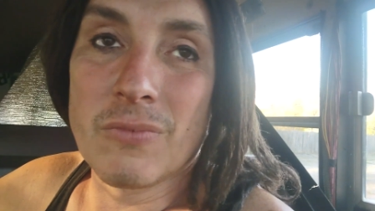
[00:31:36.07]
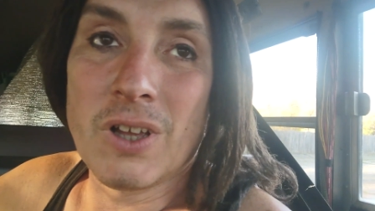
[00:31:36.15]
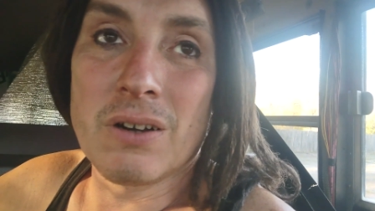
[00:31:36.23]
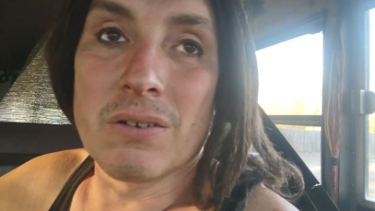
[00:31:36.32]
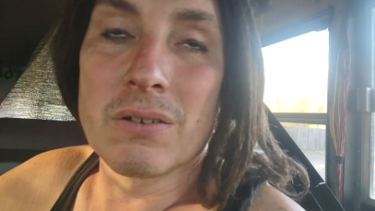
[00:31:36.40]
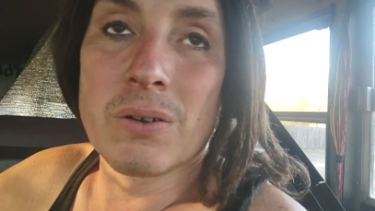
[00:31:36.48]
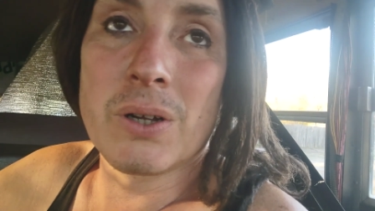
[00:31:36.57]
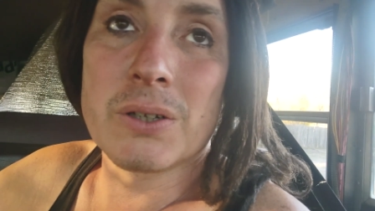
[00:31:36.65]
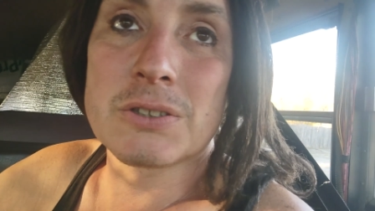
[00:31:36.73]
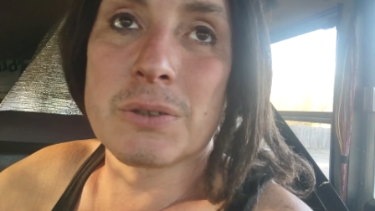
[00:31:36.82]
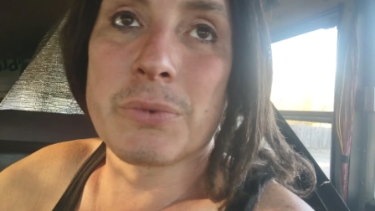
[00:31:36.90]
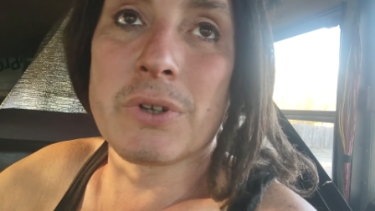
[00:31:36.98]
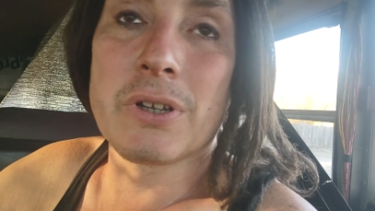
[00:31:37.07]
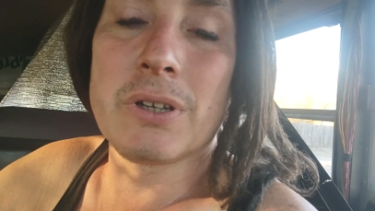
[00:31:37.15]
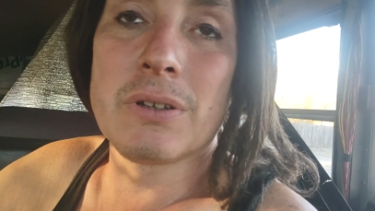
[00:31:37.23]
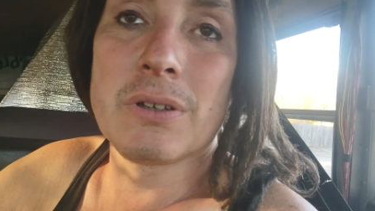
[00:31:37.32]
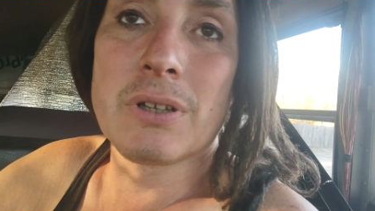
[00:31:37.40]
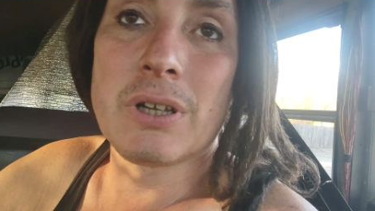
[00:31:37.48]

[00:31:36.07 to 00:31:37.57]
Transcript: I don't know how else to put it.